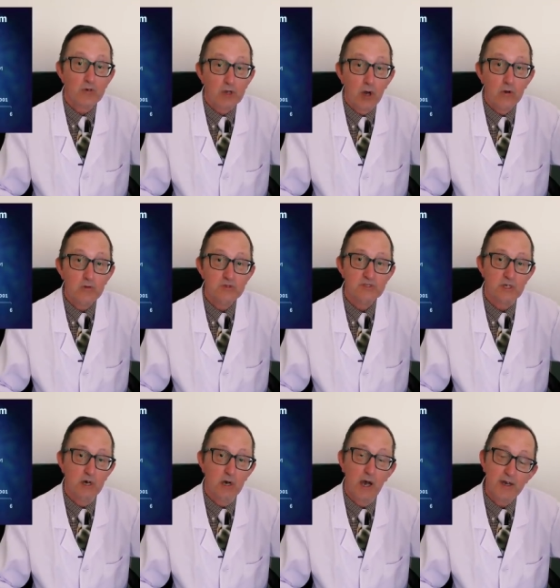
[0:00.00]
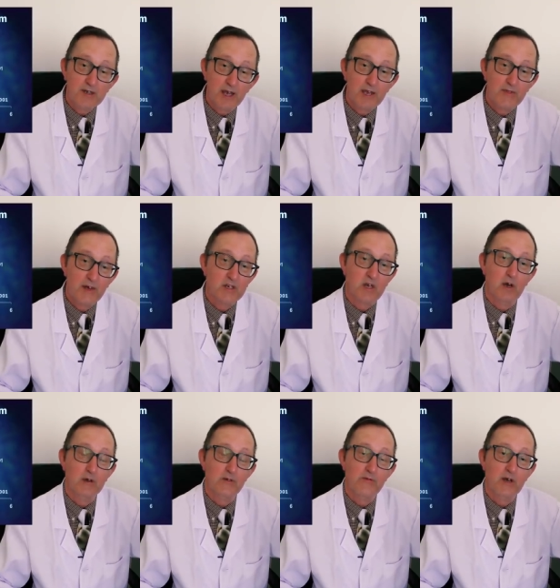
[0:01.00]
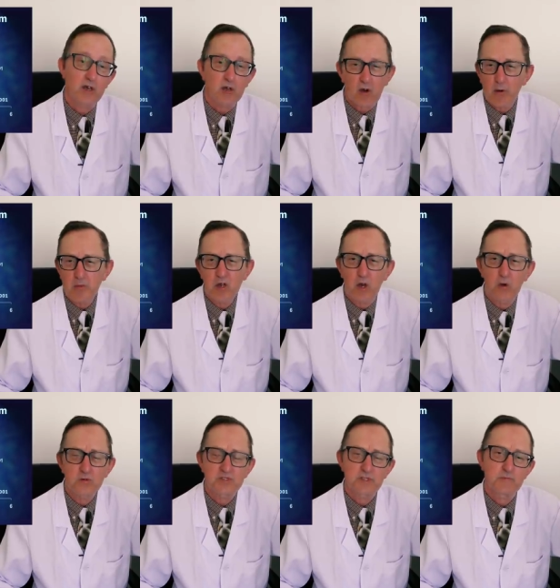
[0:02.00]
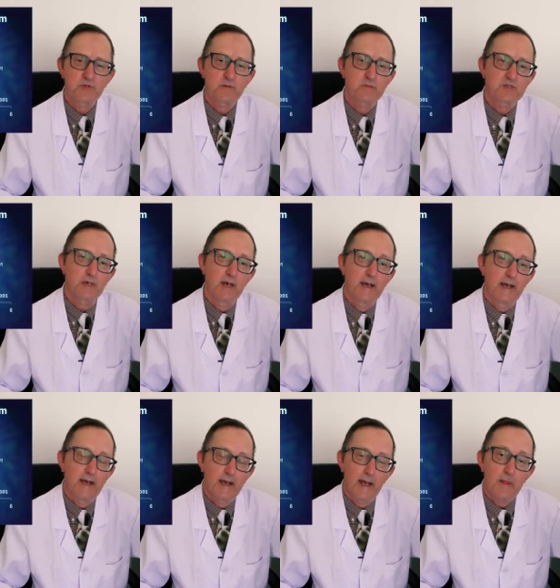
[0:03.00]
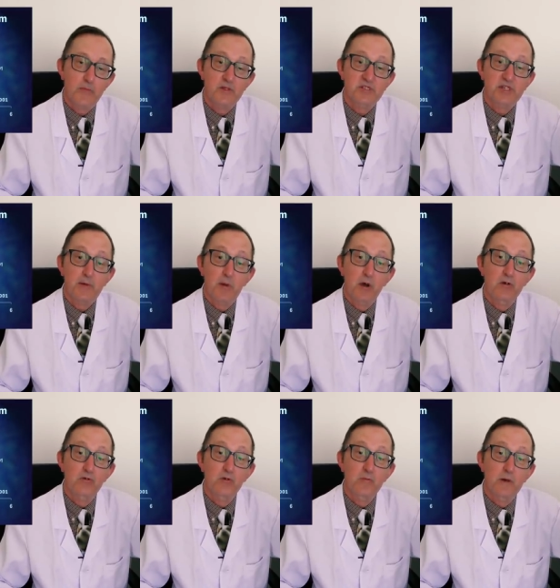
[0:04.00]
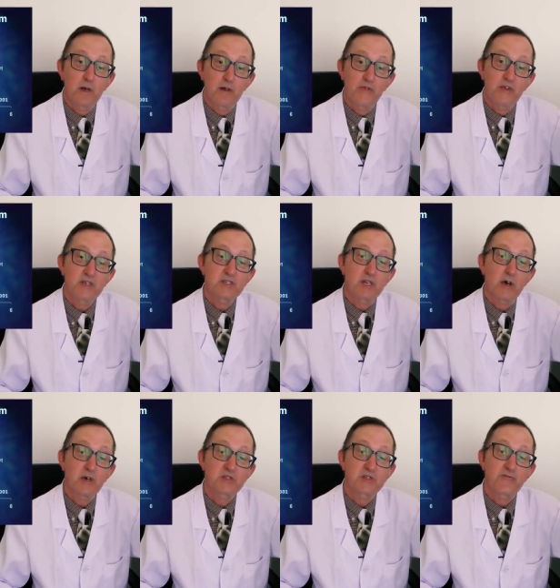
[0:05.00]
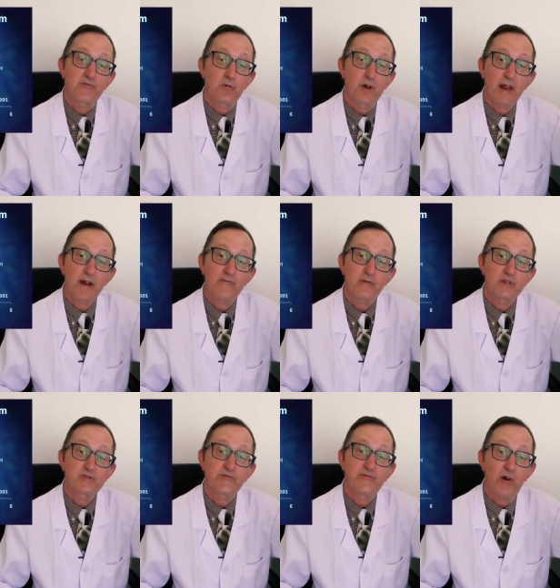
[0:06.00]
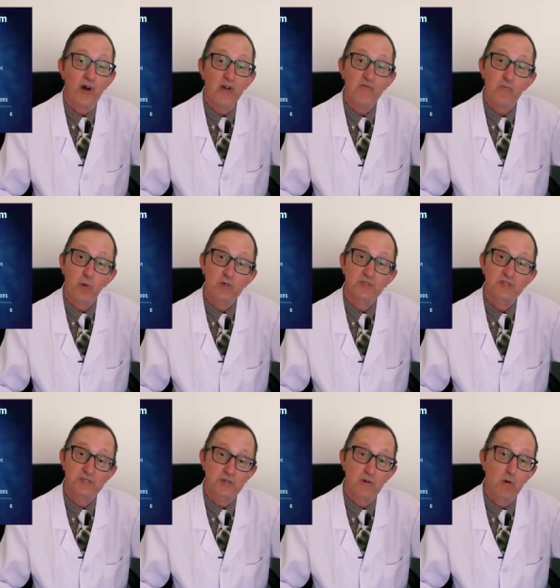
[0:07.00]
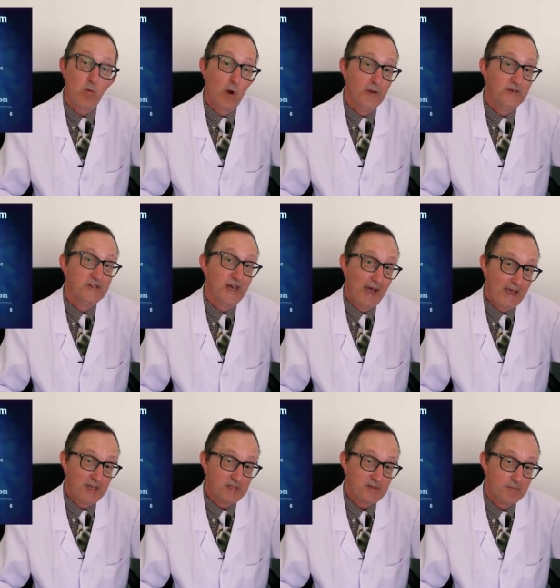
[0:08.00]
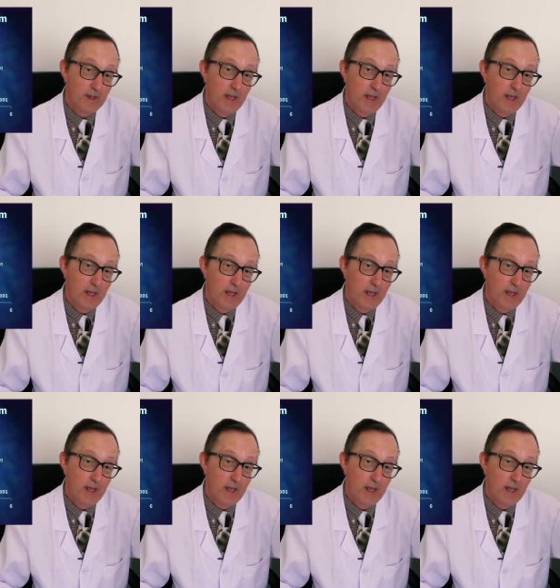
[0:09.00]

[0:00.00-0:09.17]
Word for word: nose, headache, that kind of thing, common cold symptoms. In the placebo group, these lasted for on average 5.01 days.